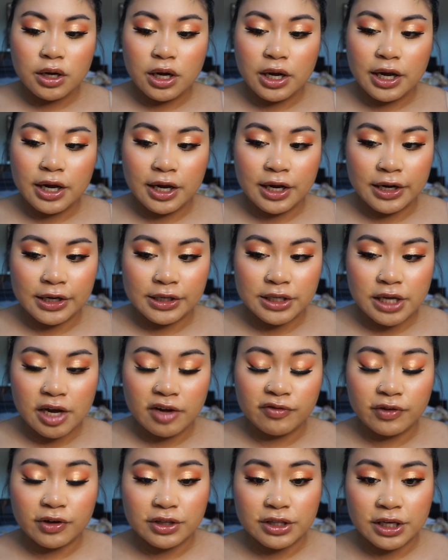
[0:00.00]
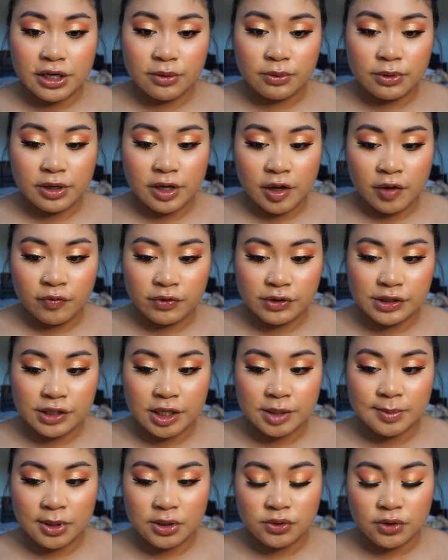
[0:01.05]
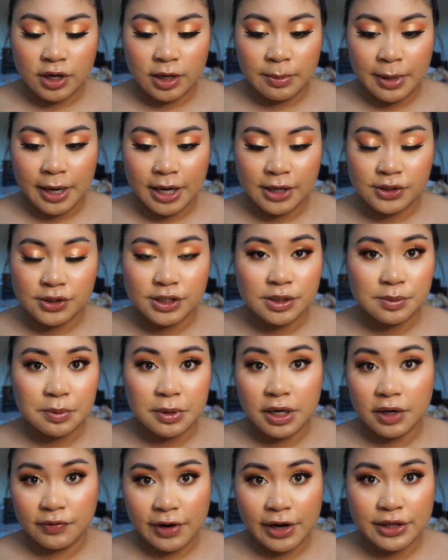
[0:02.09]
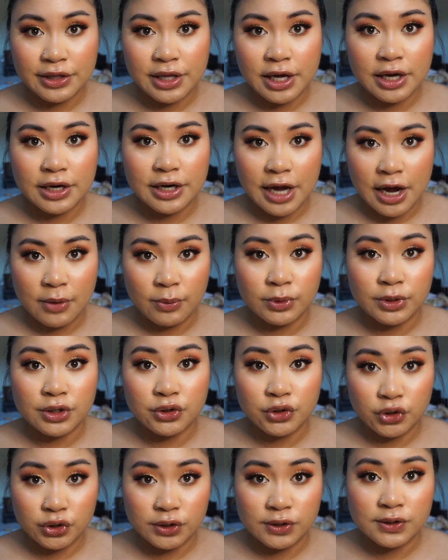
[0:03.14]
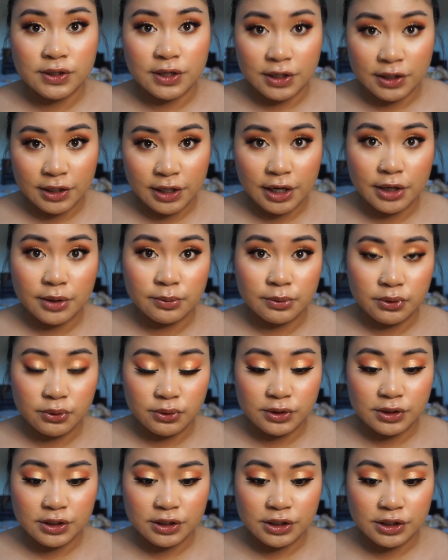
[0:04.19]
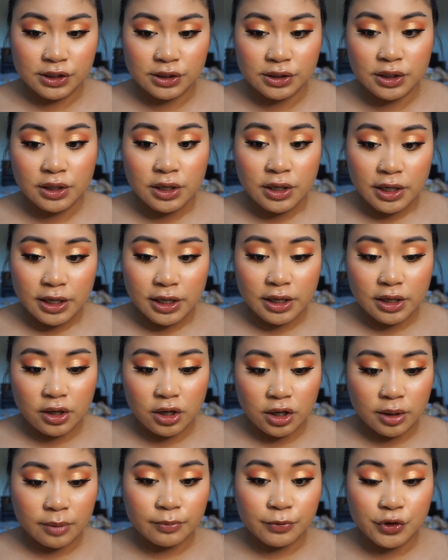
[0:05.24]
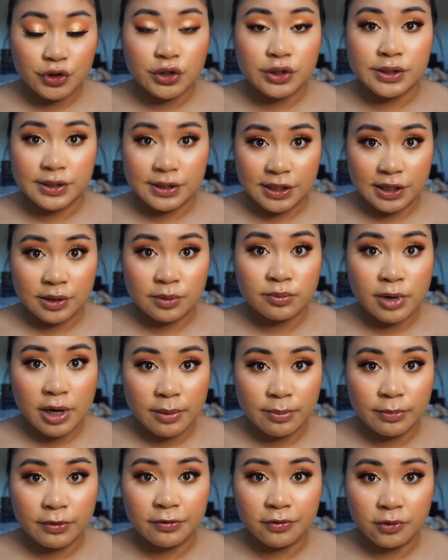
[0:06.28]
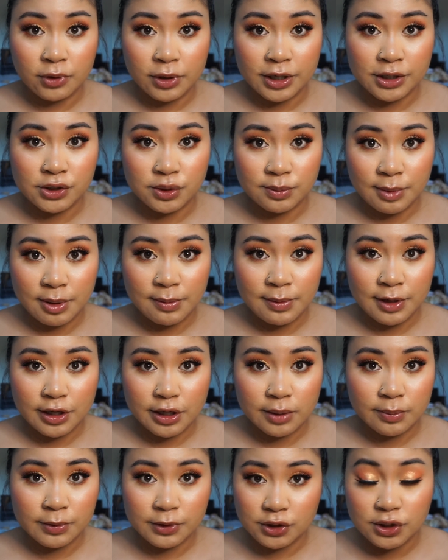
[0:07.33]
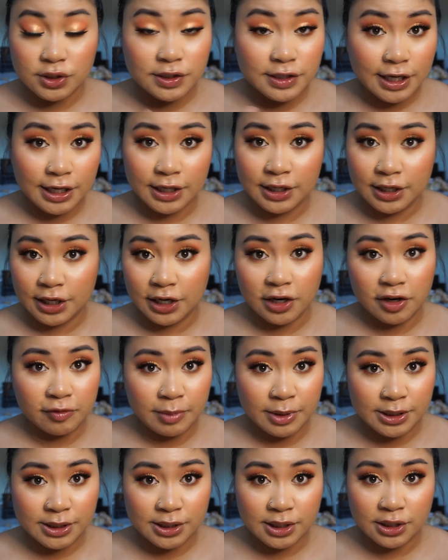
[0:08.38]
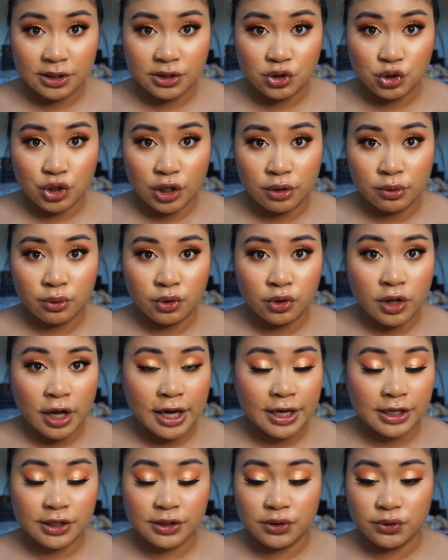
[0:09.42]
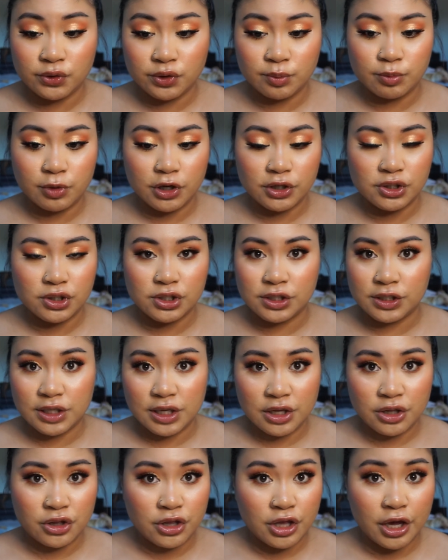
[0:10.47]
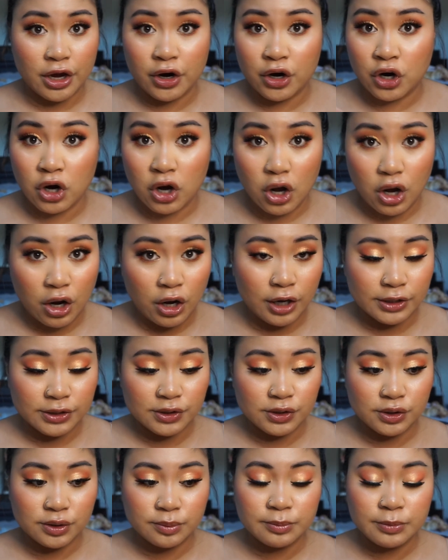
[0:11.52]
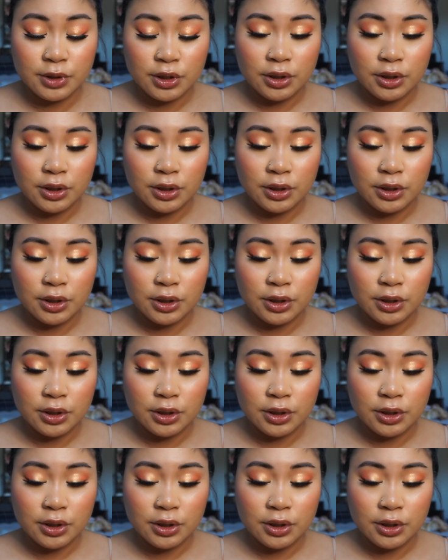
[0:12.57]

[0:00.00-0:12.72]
and I felt that it would emphasize my dry patches, but I find that now with a good skincare routine, good skin prep before I do my makeup, and just taking care of my skin in general, I can use brushes and they are awesome.